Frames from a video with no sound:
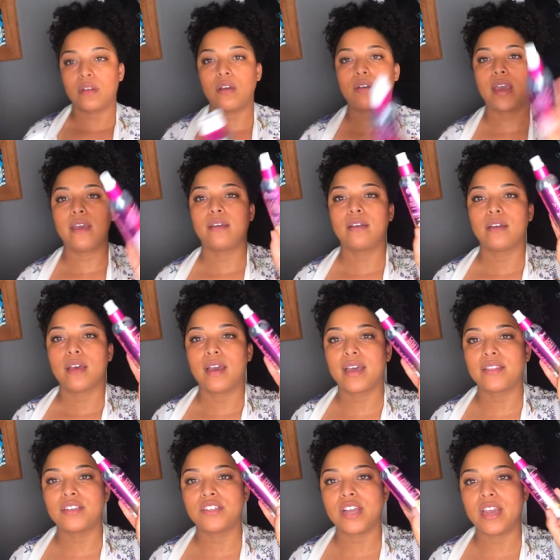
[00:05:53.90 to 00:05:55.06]
Okay, I
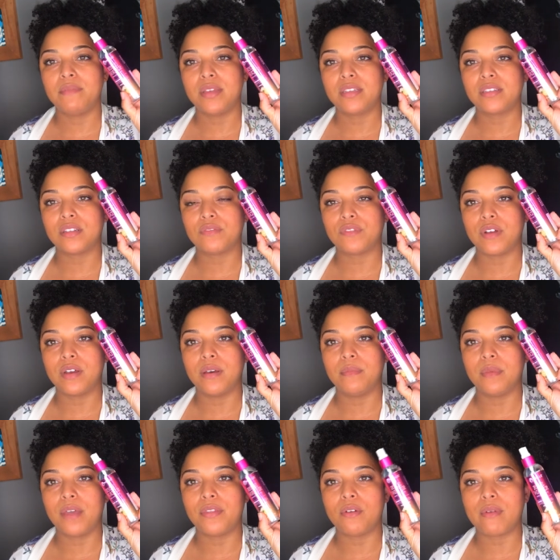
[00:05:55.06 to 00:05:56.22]
got the shine Mist from
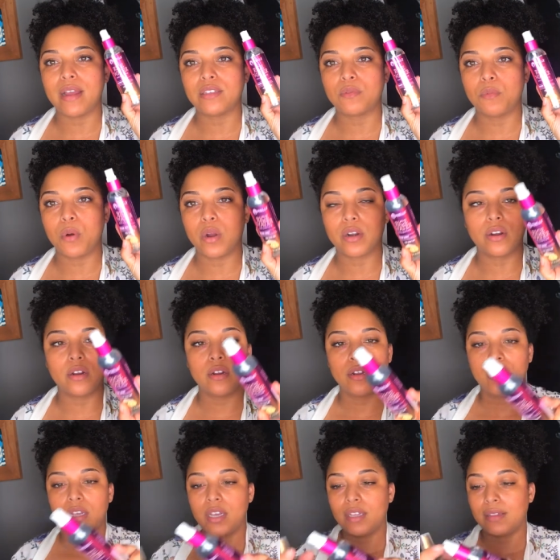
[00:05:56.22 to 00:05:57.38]
the Rice Water.
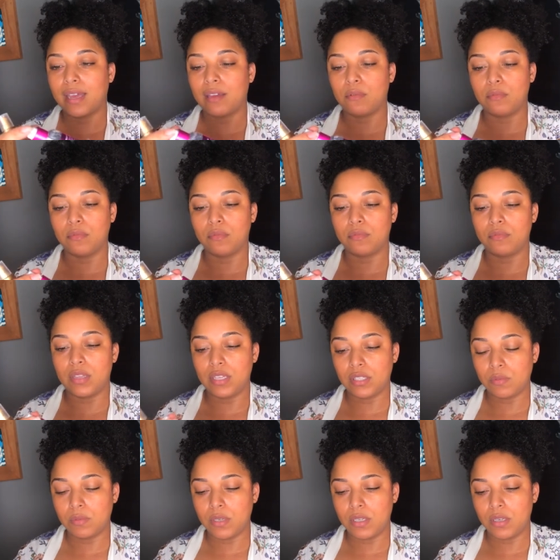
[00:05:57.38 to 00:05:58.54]
Like
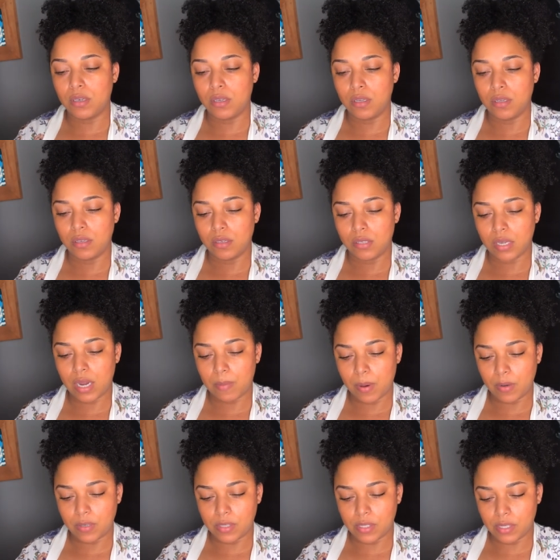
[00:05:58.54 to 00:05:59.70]
this one, did I
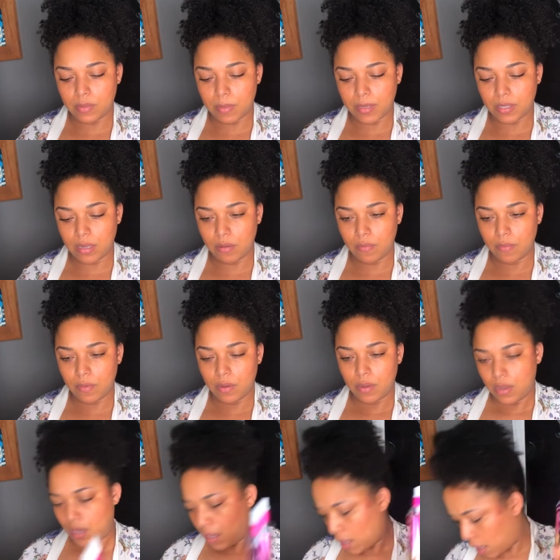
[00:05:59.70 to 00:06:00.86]
purchase this myself?
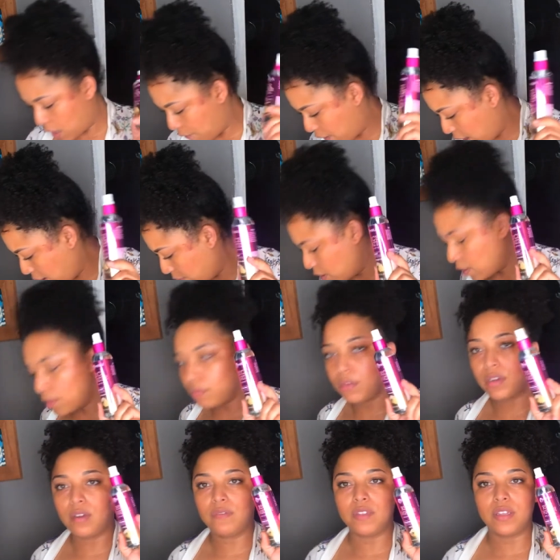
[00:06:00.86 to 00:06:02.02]
If I have another
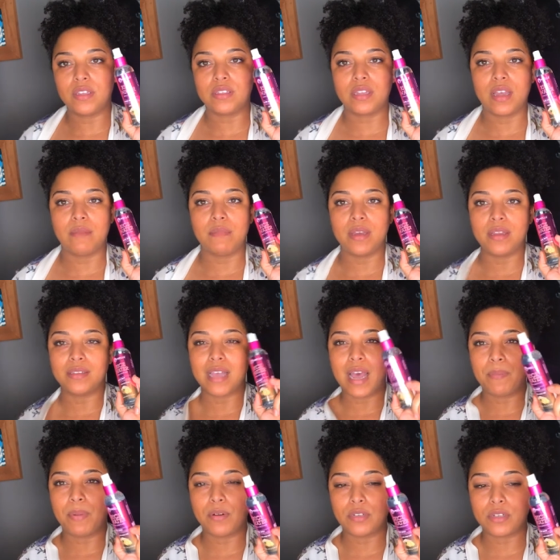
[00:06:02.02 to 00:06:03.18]
one of this, that means I
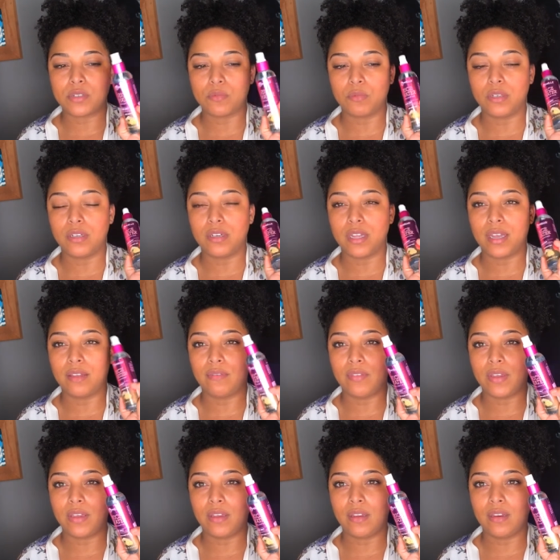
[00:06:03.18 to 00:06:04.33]
purchased one and
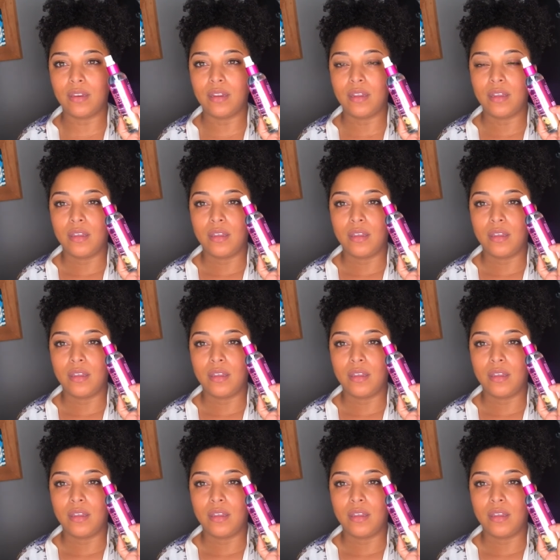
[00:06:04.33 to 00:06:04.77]
then